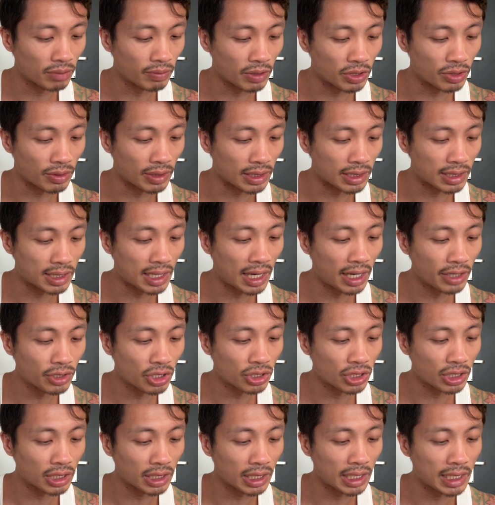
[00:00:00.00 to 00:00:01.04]
between
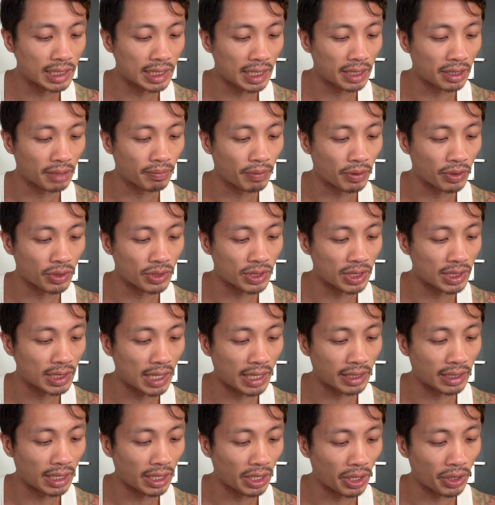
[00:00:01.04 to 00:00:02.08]
Sagittarius and the person
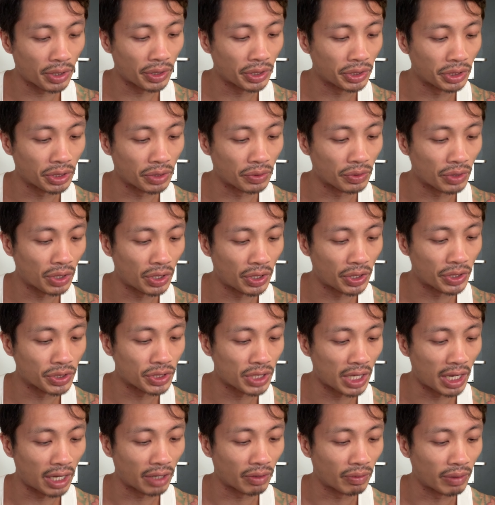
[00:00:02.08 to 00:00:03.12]
that they are in no
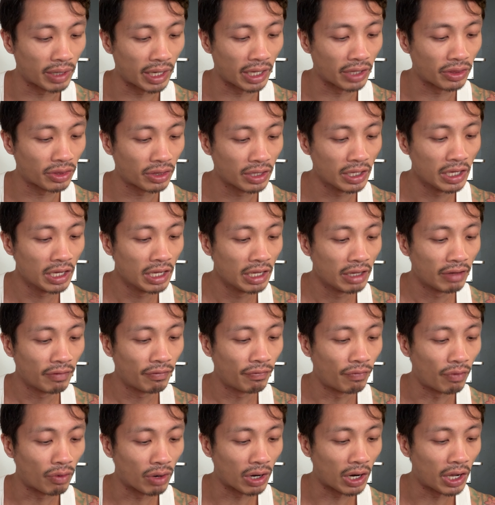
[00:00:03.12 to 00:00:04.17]
contact with?
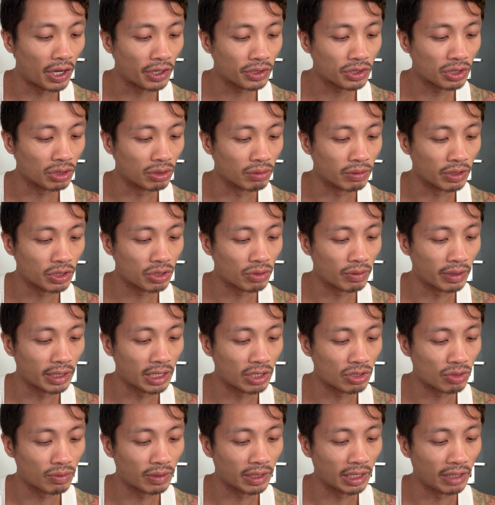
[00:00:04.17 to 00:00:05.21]
for October
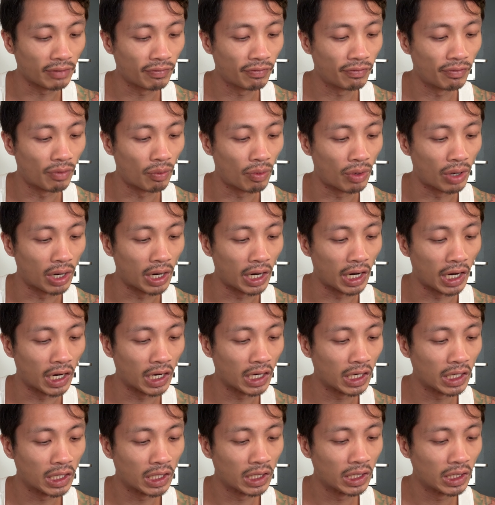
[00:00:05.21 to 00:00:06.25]
2024
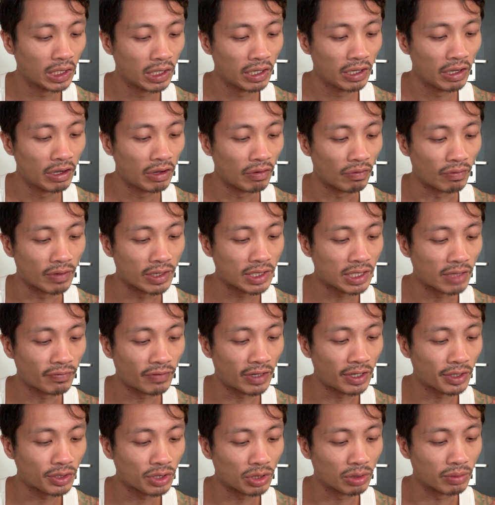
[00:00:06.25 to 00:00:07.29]
rest of
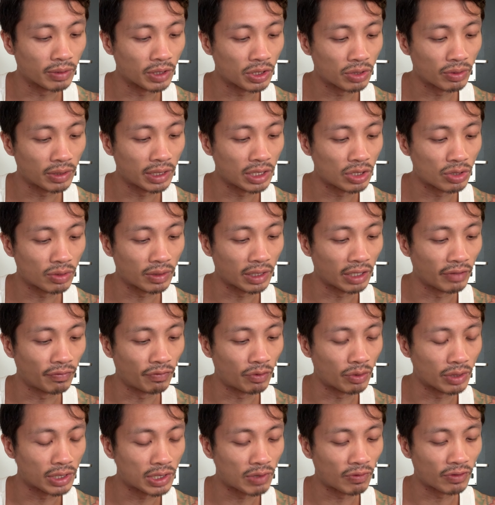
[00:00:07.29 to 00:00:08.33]
October
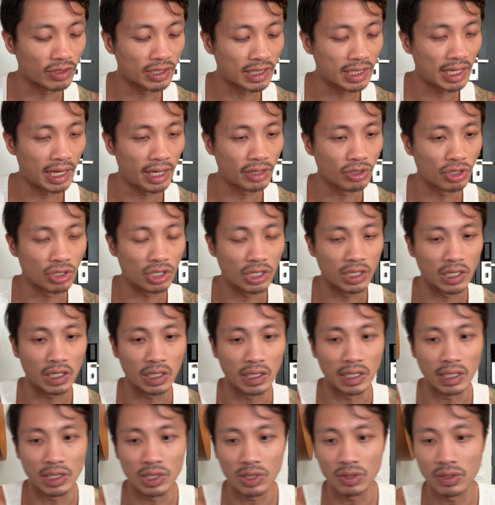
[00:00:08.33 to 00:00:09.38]
2024 is for
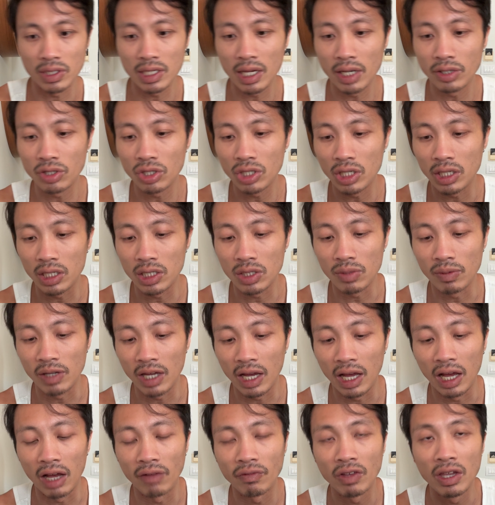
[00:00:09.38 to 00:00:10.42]
Sagittarius. So Sagittarius, we
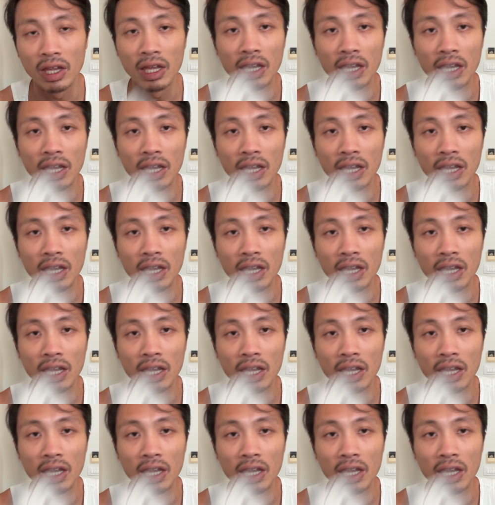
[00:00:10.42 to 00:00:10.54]
have